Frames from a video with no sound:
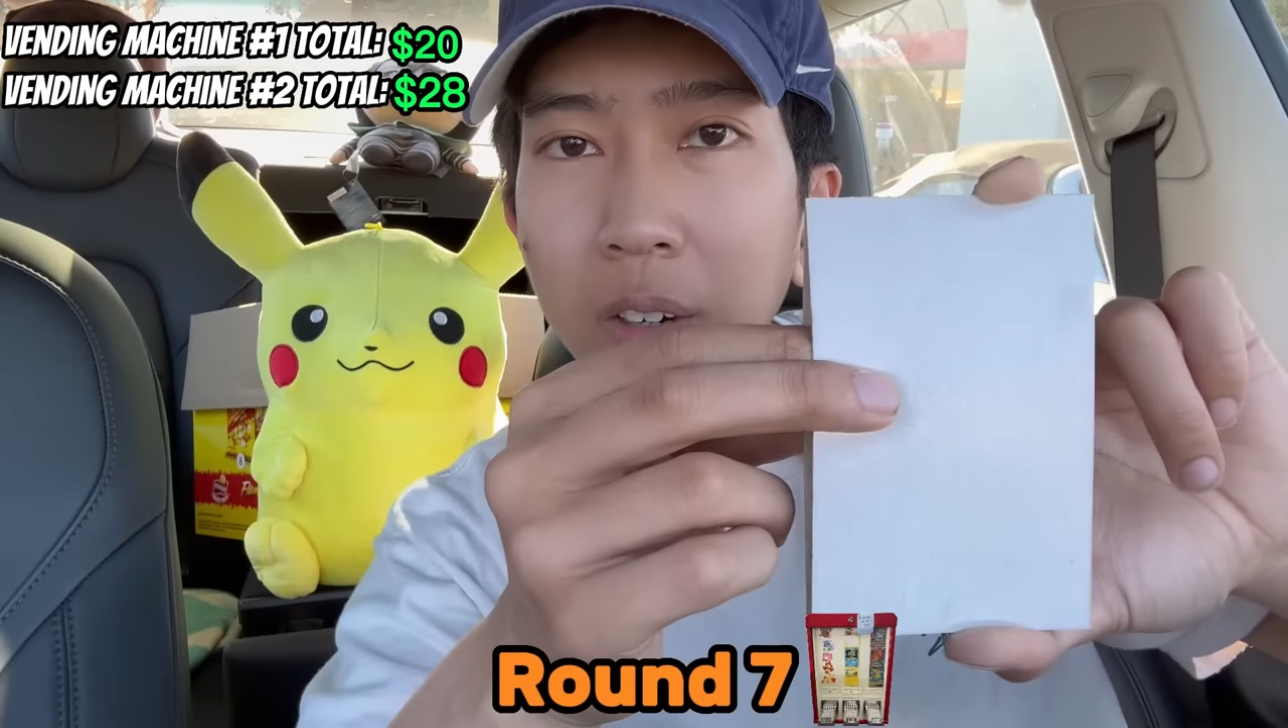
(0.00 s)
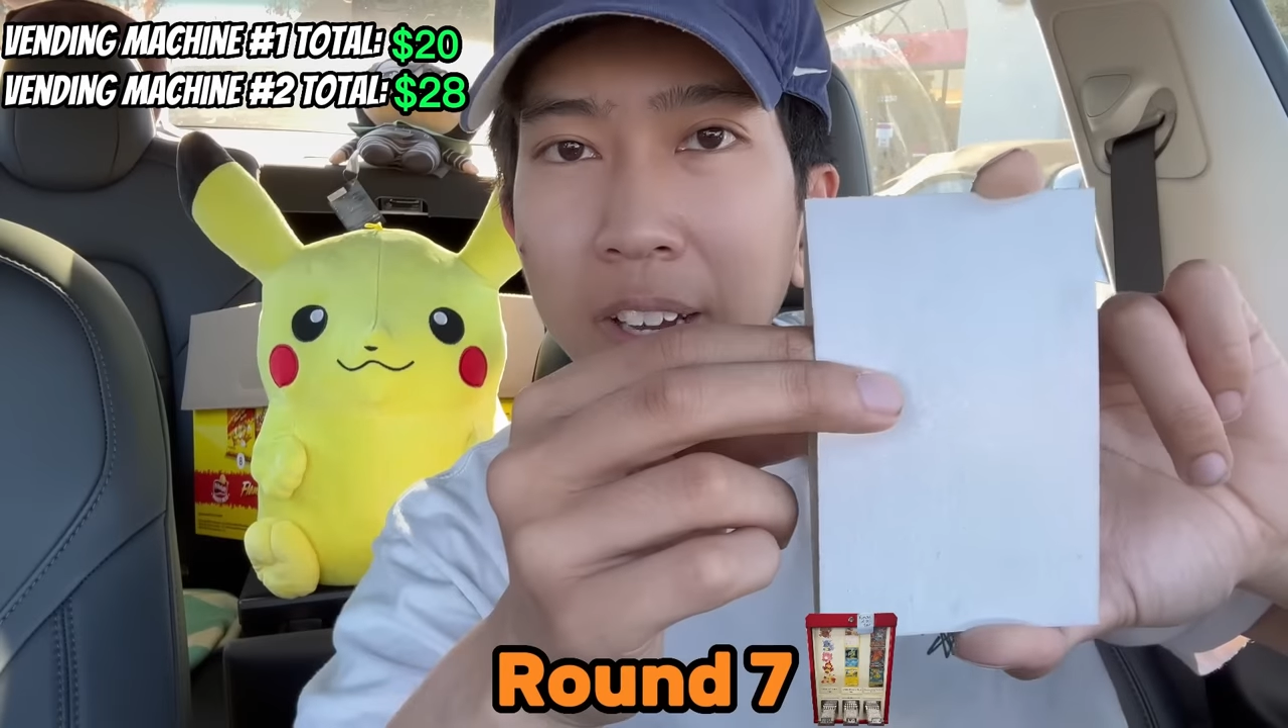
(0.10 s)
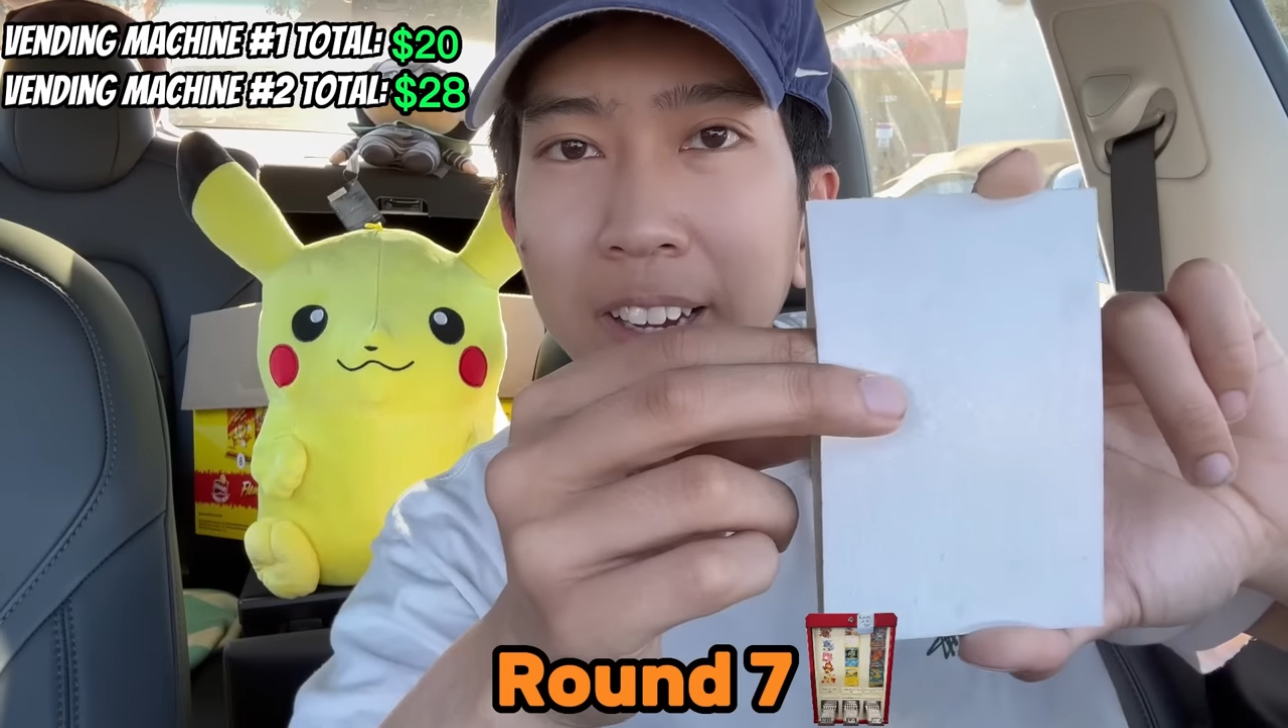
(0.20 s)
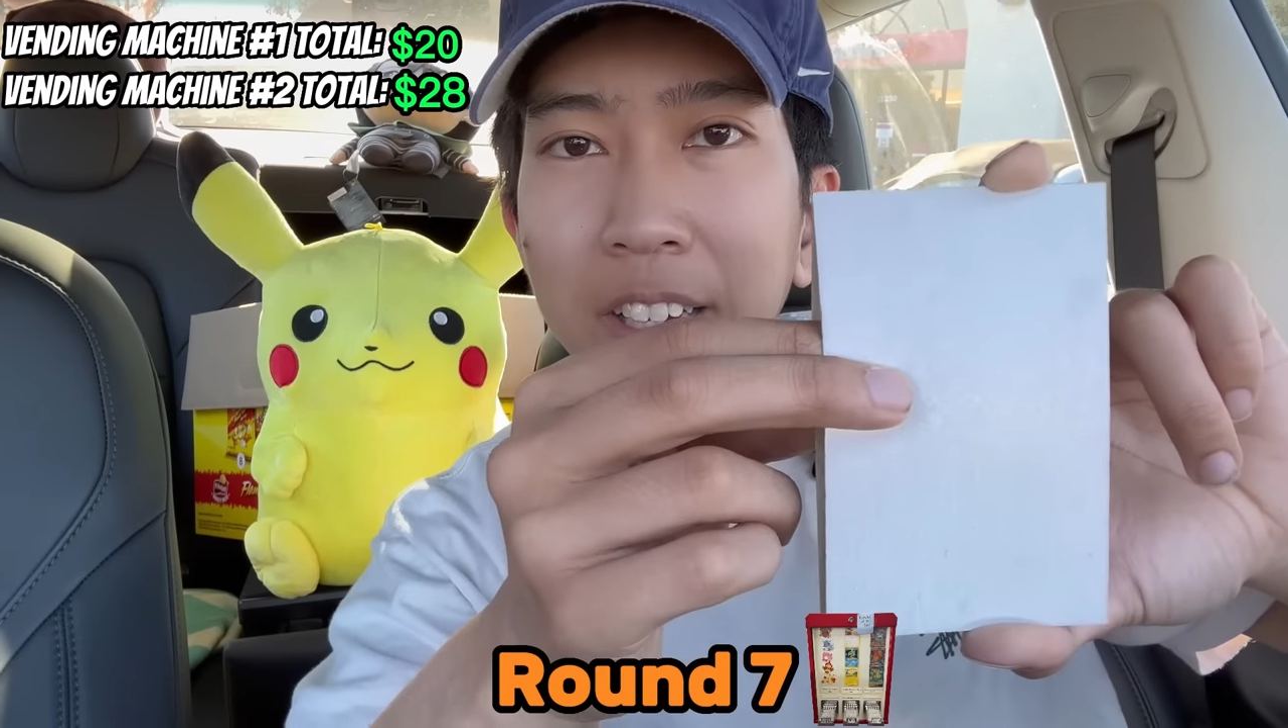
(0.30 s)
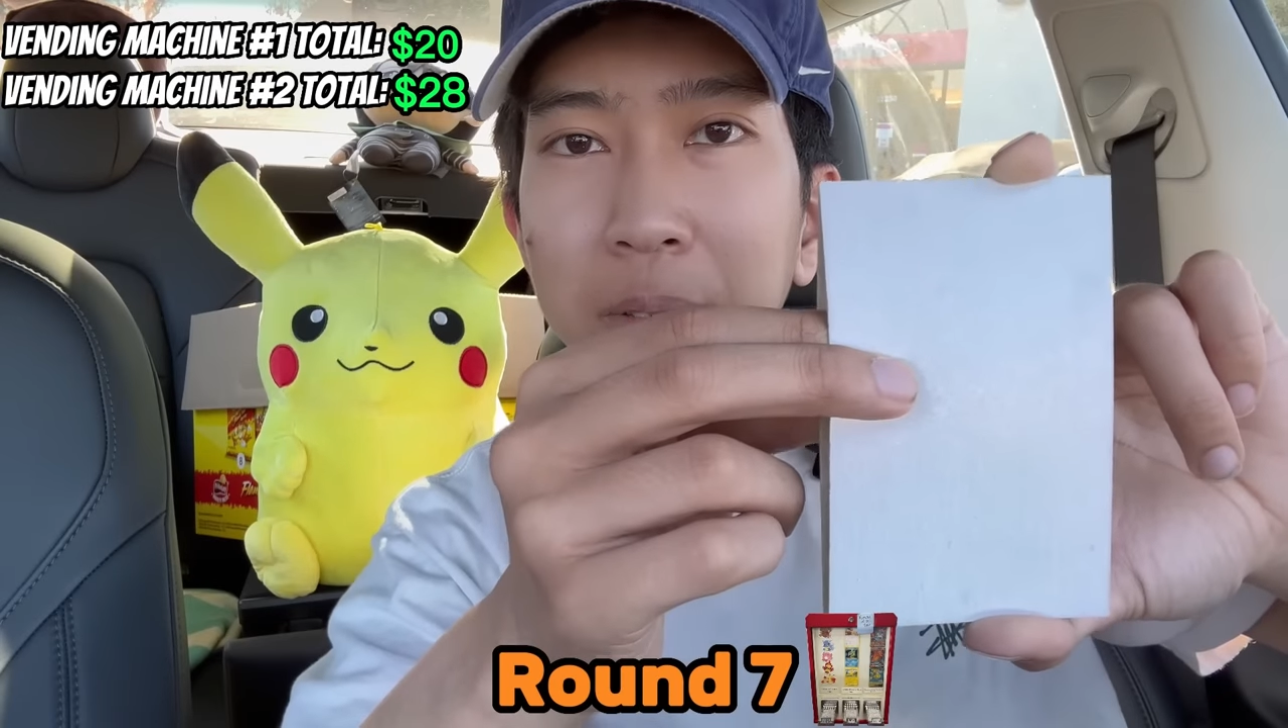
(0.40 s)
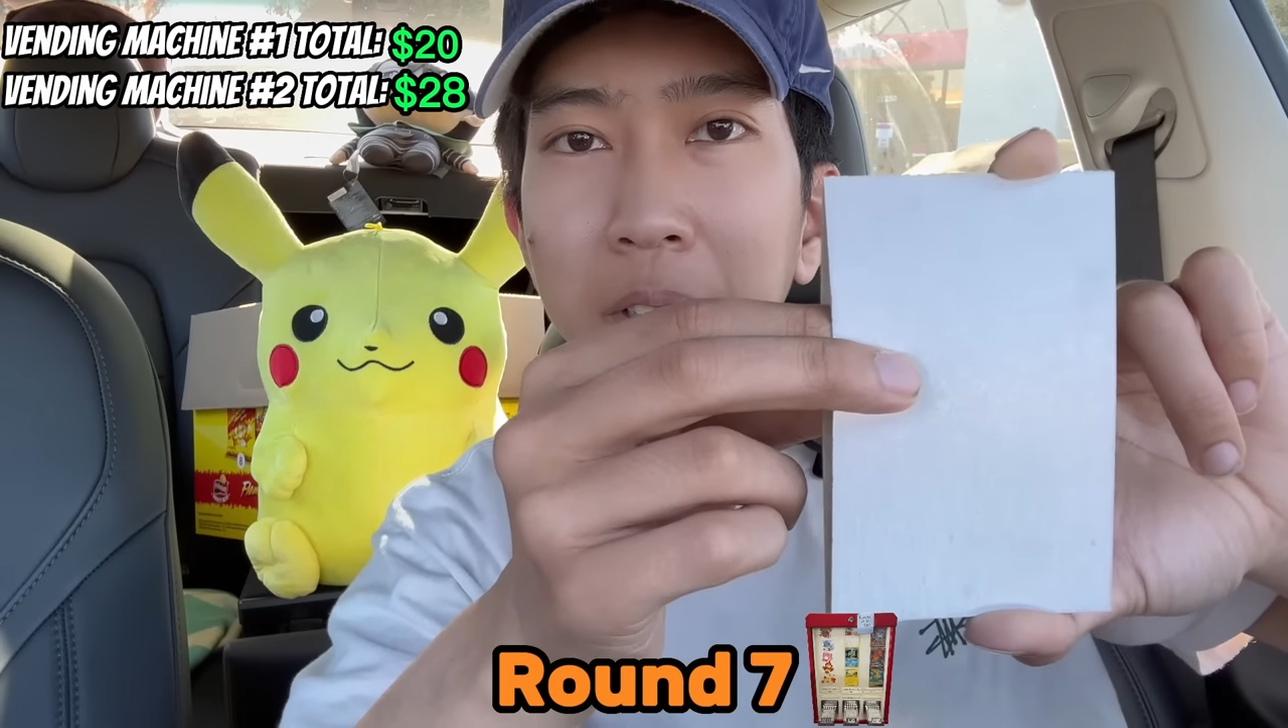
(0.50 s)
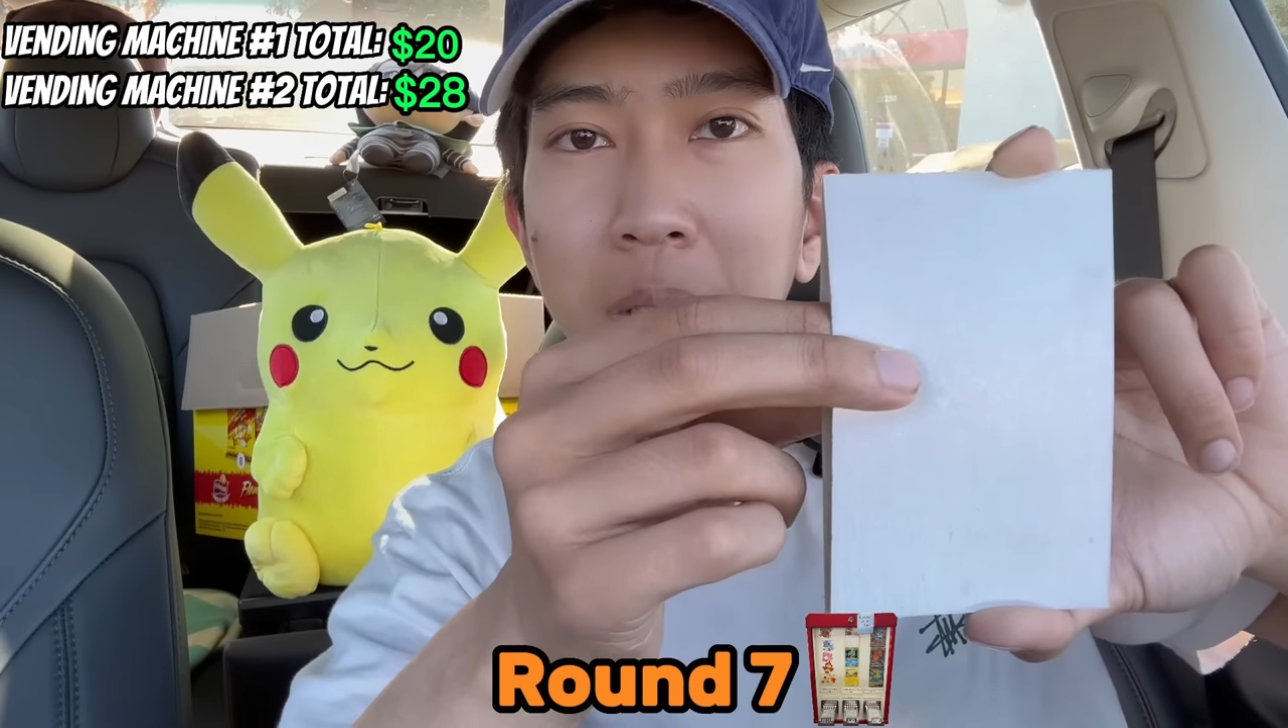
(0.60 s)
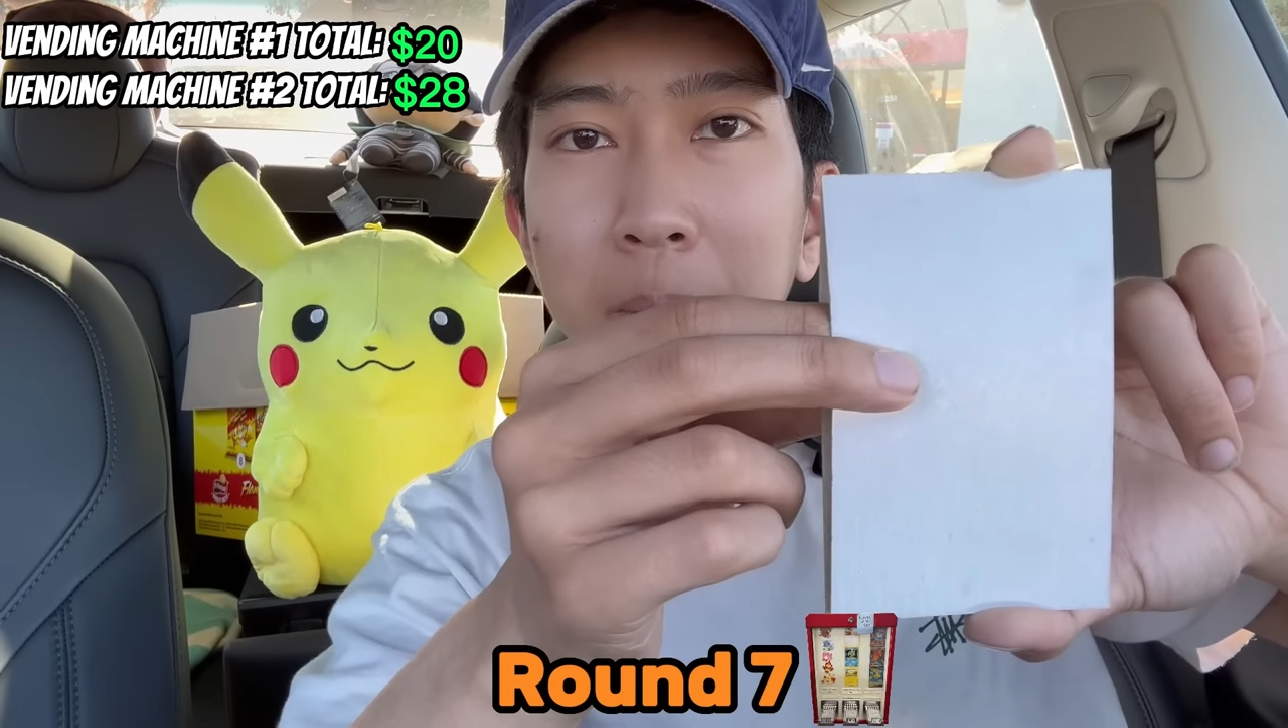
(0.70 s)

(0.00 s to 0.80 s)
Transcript: Okay guys, round